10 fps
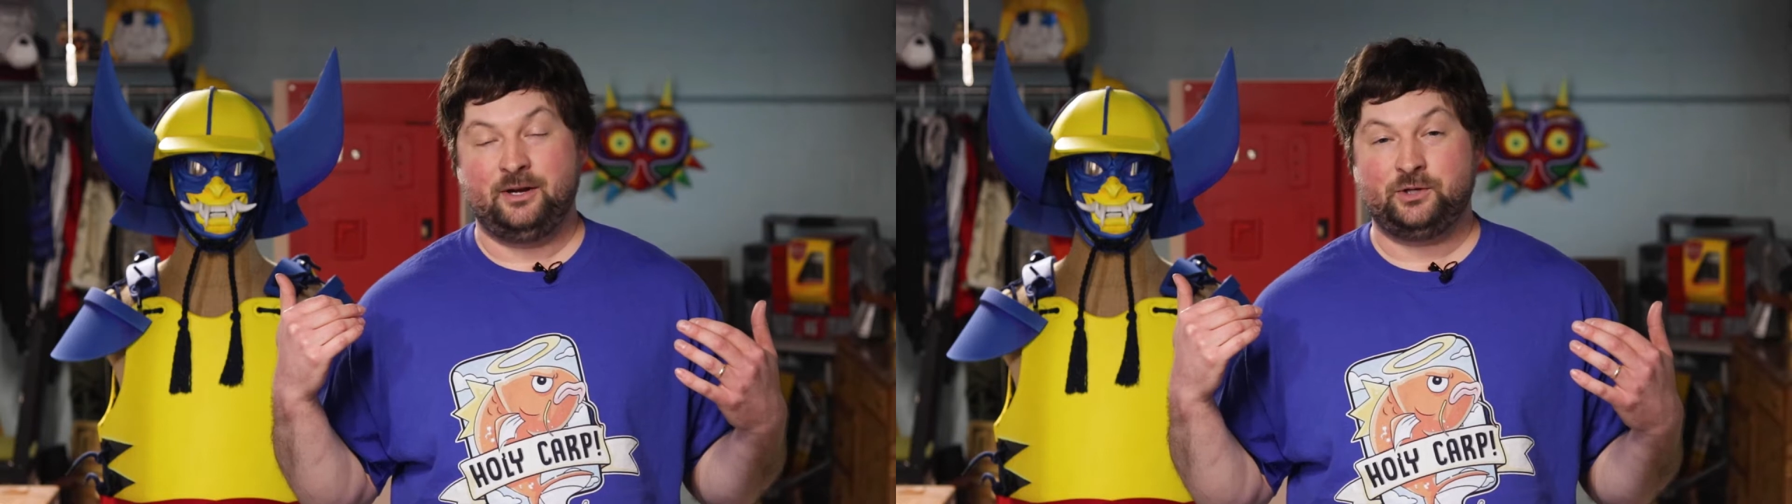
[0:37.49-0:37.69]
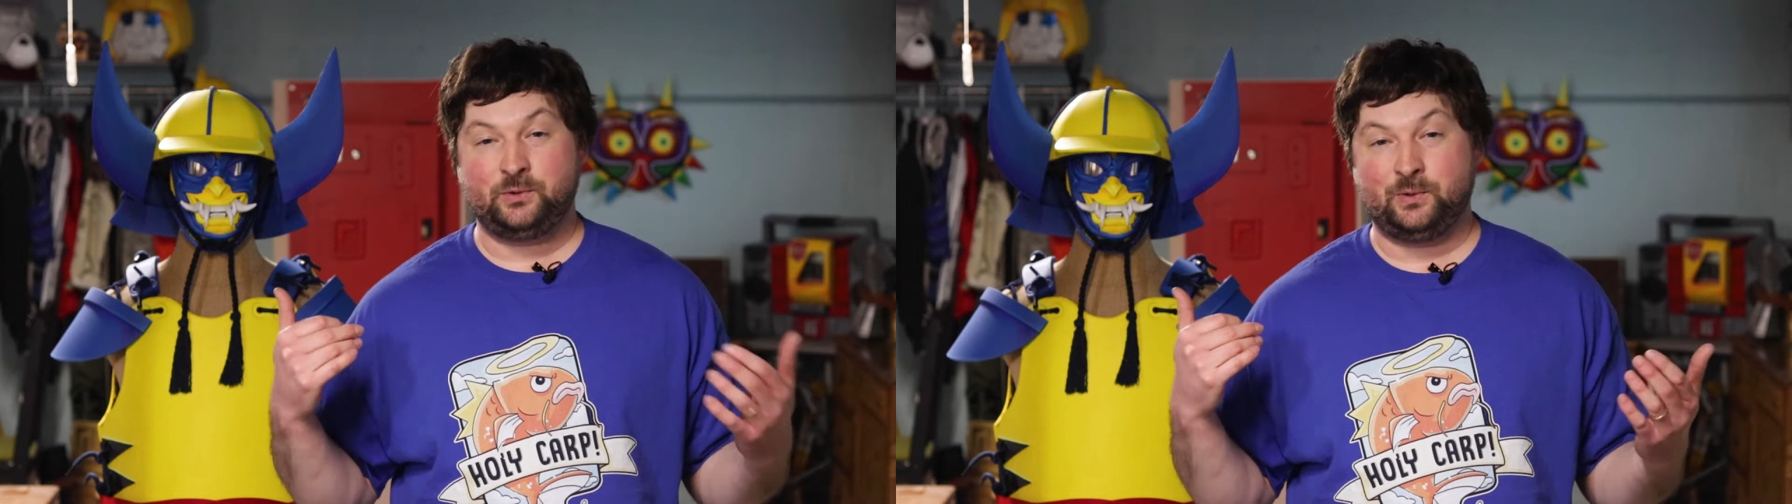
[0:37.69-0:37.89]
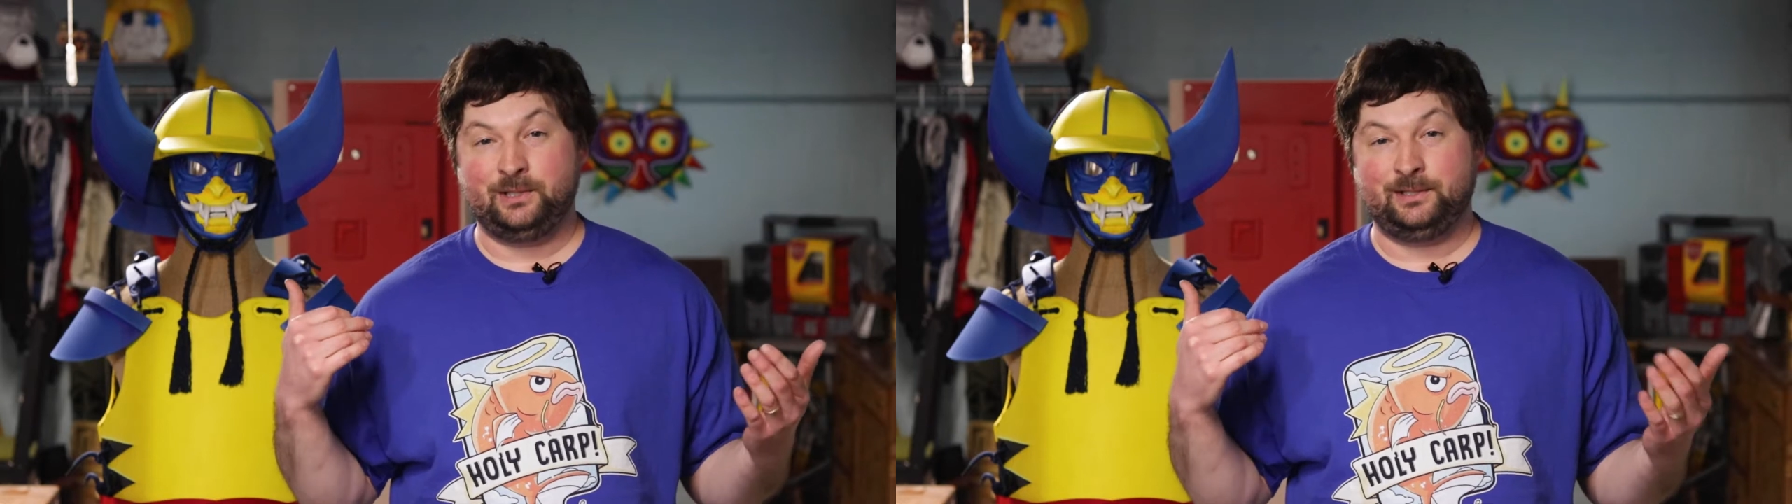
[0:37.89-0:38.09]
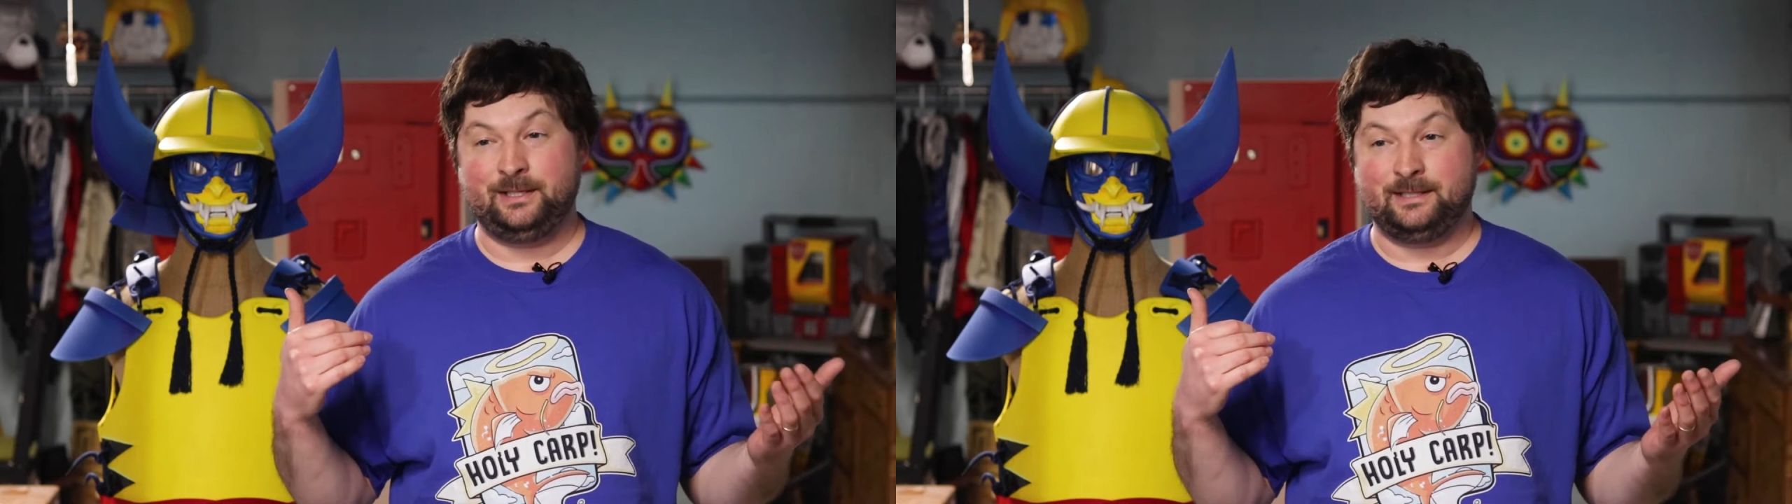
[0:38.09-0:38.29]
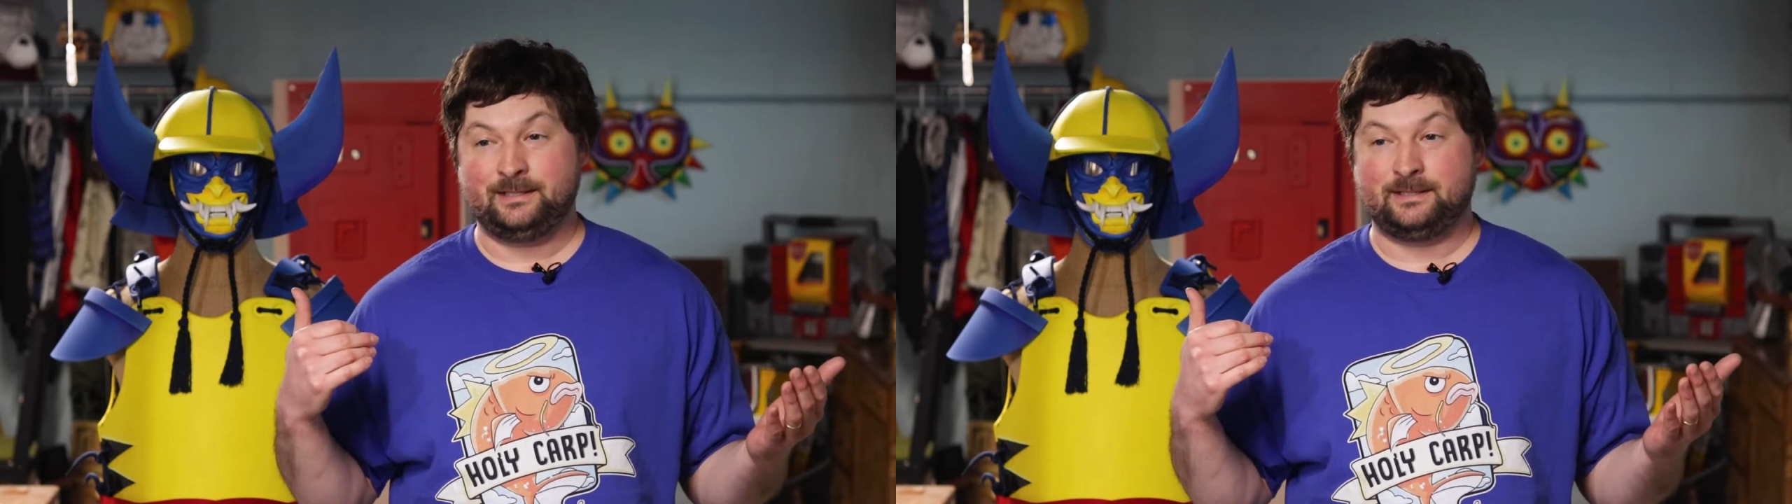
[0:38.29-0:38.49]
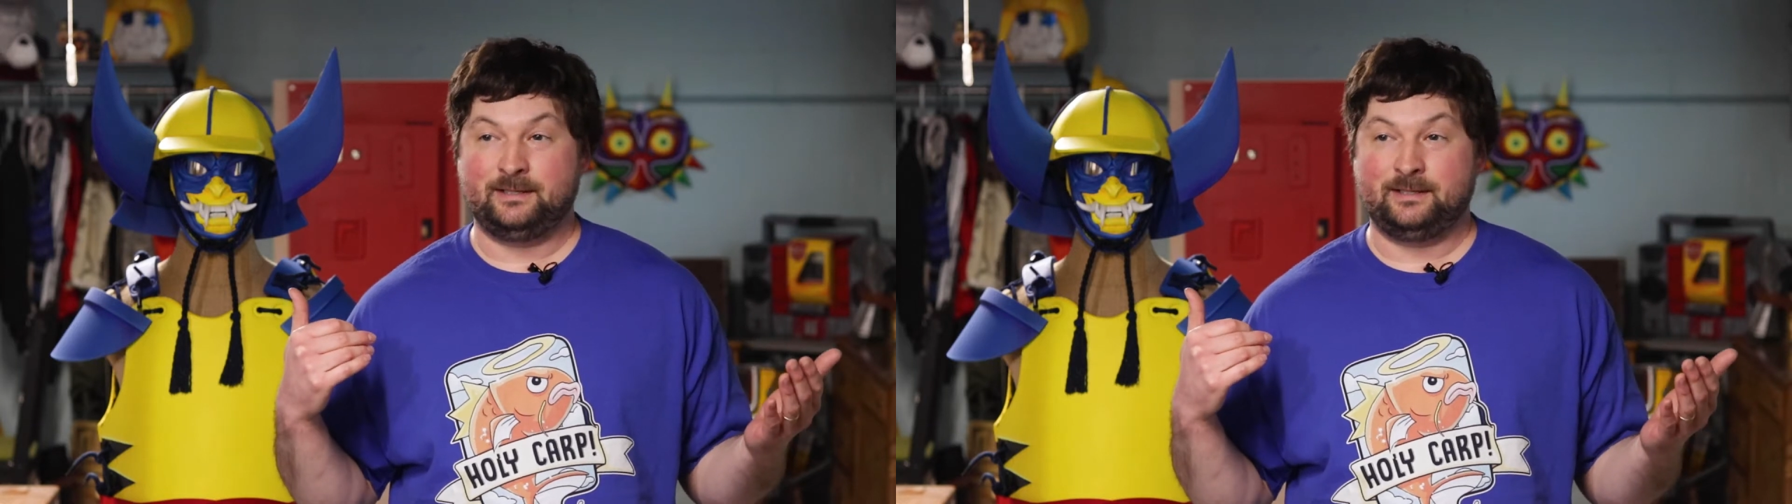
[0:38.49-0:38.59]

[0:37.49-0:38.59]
a short list